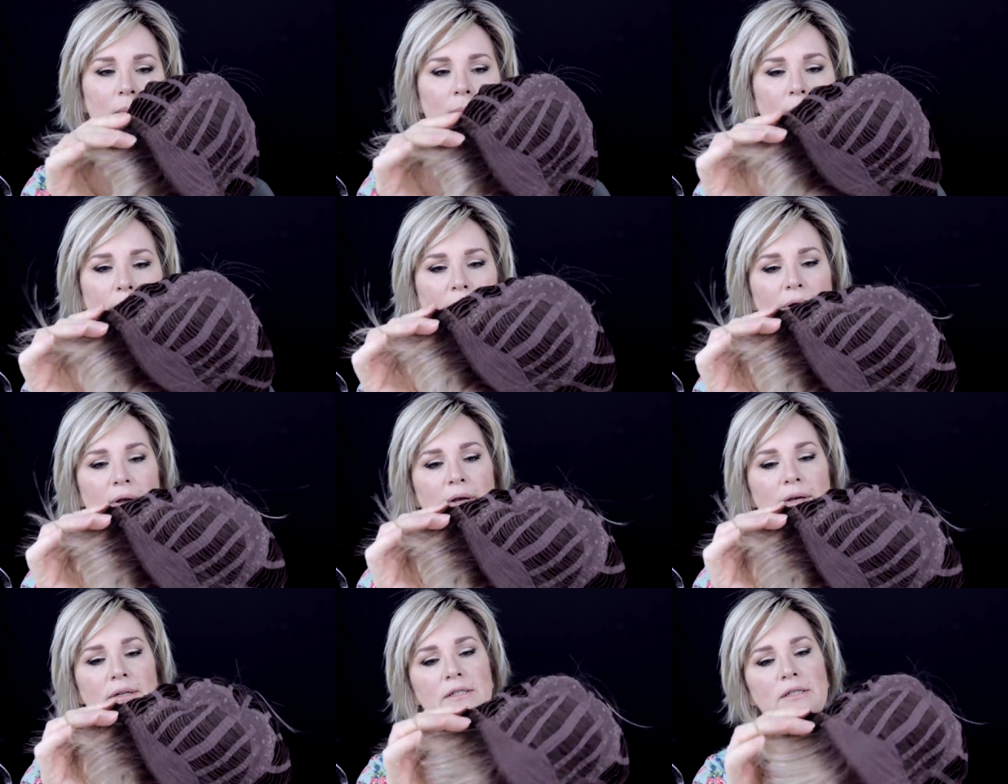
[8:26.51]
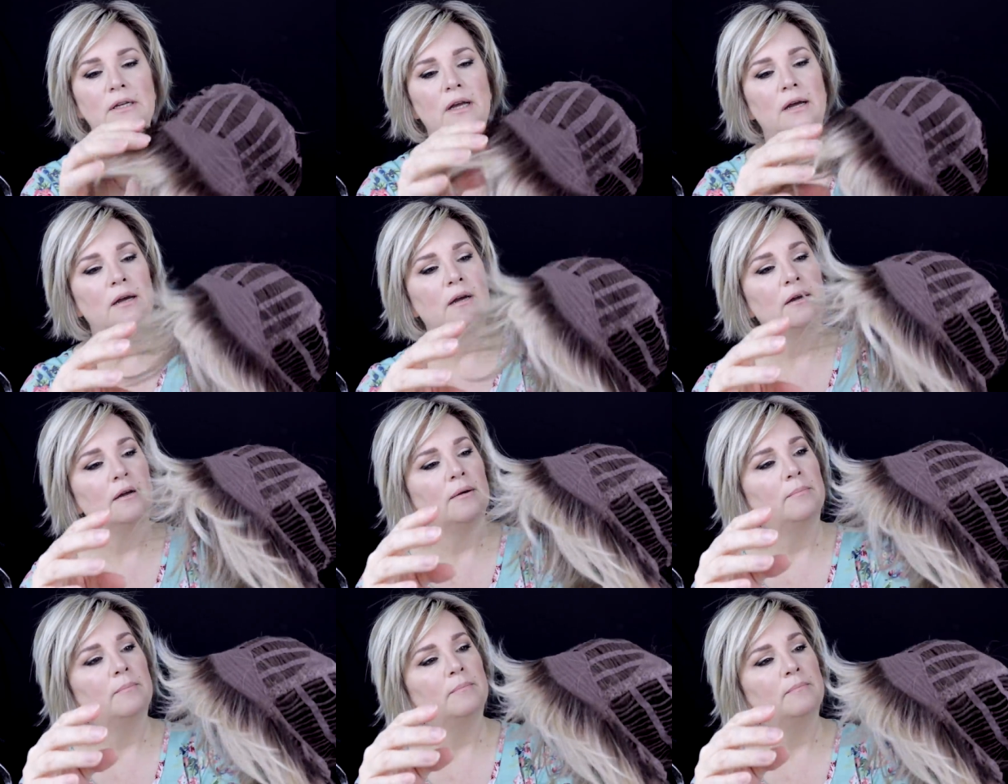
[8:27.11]
but
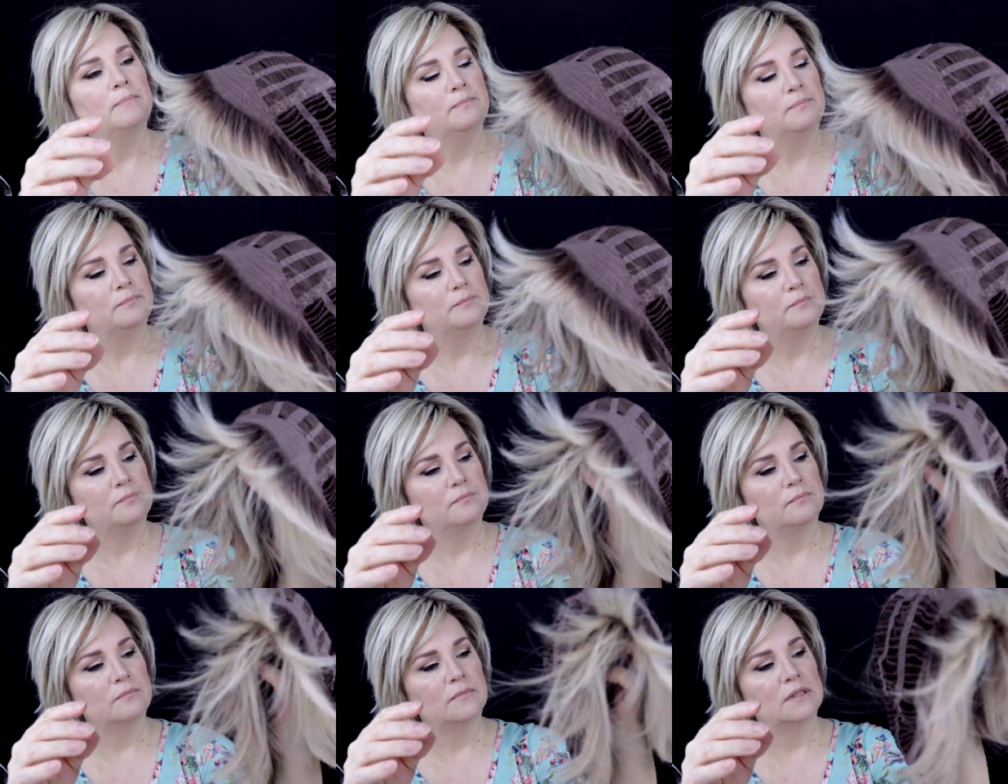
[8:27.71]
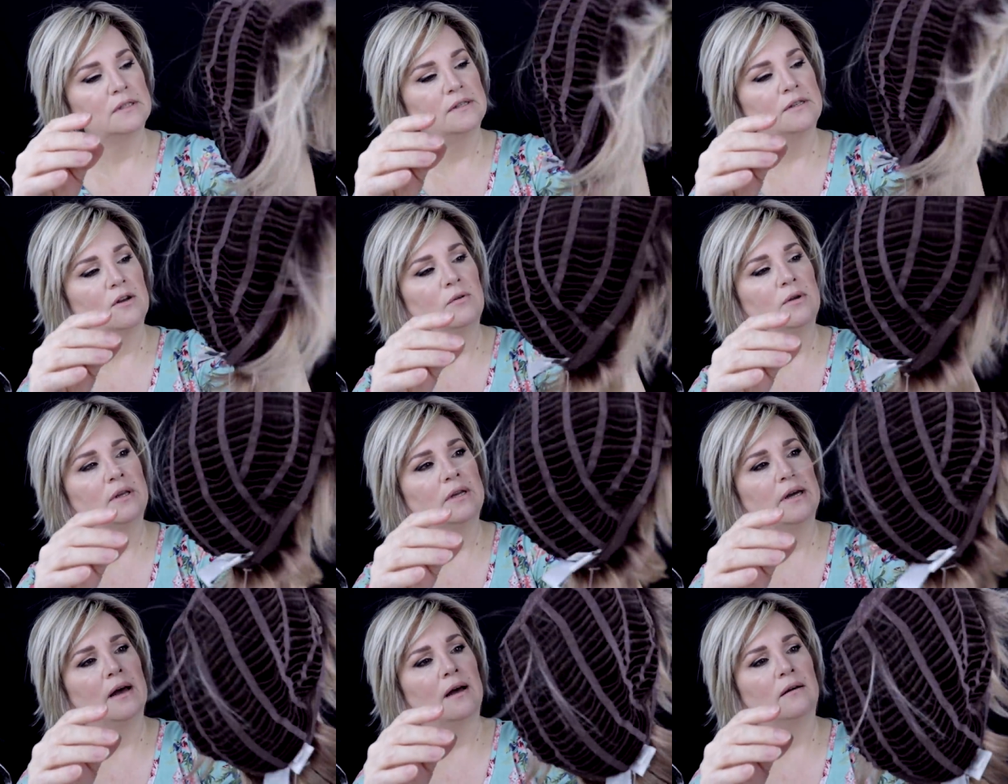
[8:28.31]
um, so
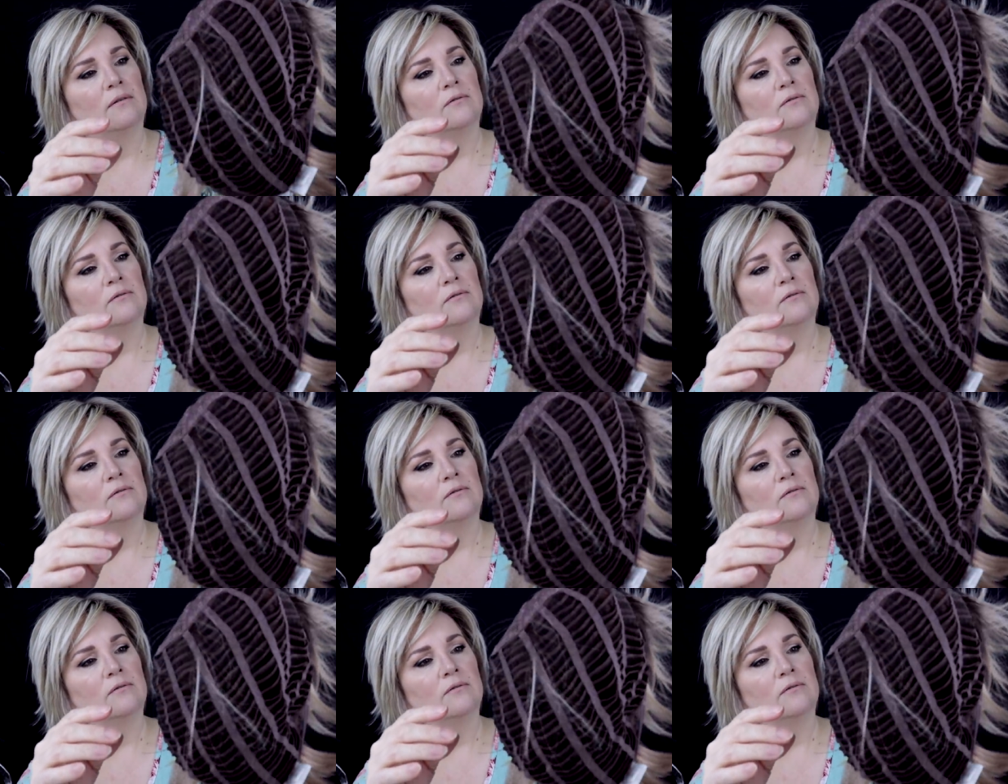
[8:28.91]
yeah,